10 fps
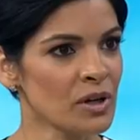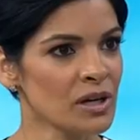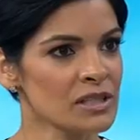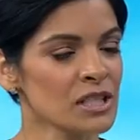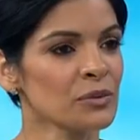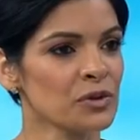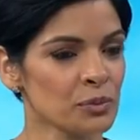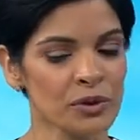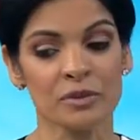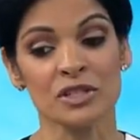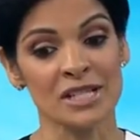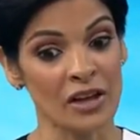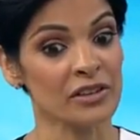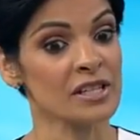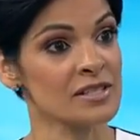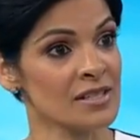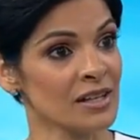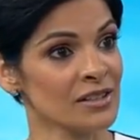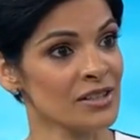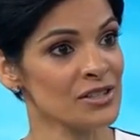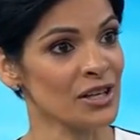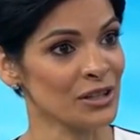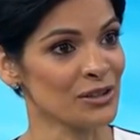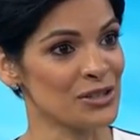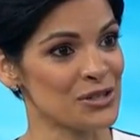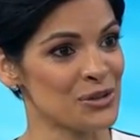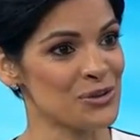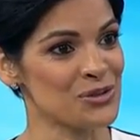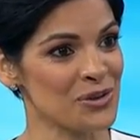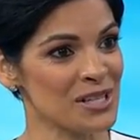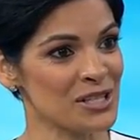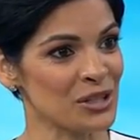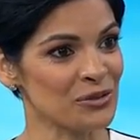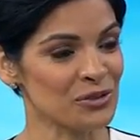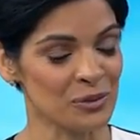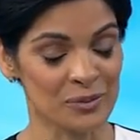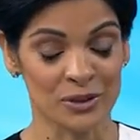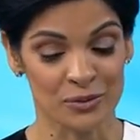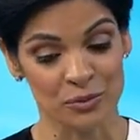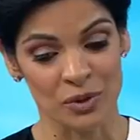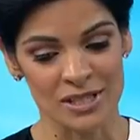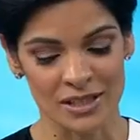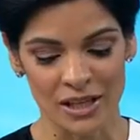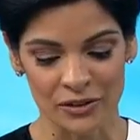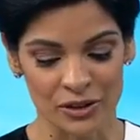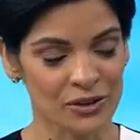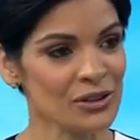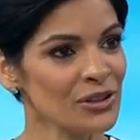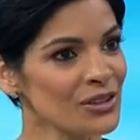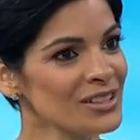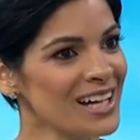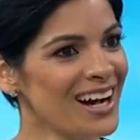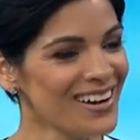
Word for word: uh, dealing with with the premiers now that he's done signing this new trade deal from, you know, from one to the other. It never ends. Yeah,